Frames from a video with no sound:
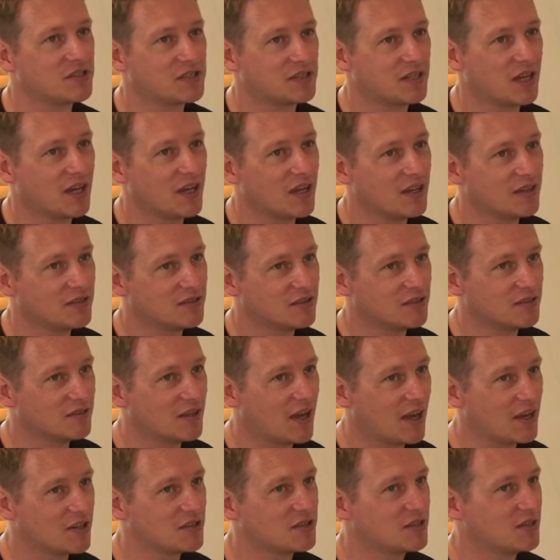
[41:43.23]
state, and
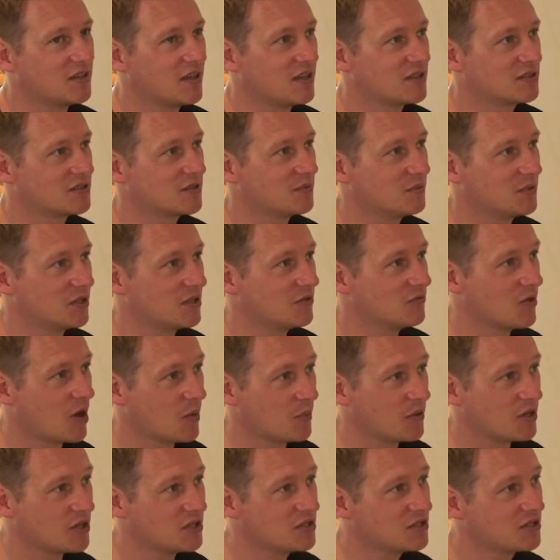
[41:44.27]
actually that's complete
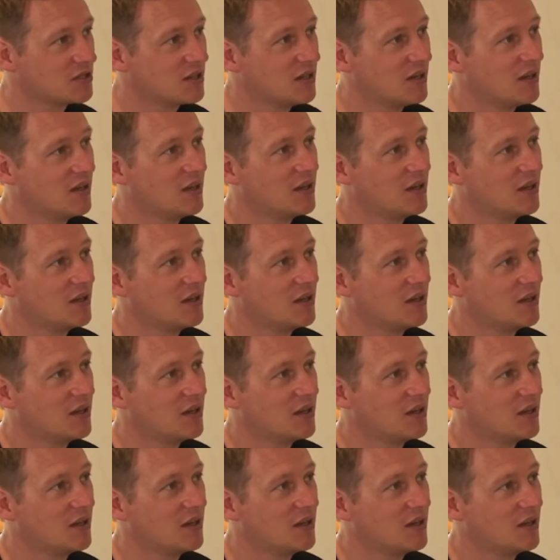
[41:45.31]
rubbish.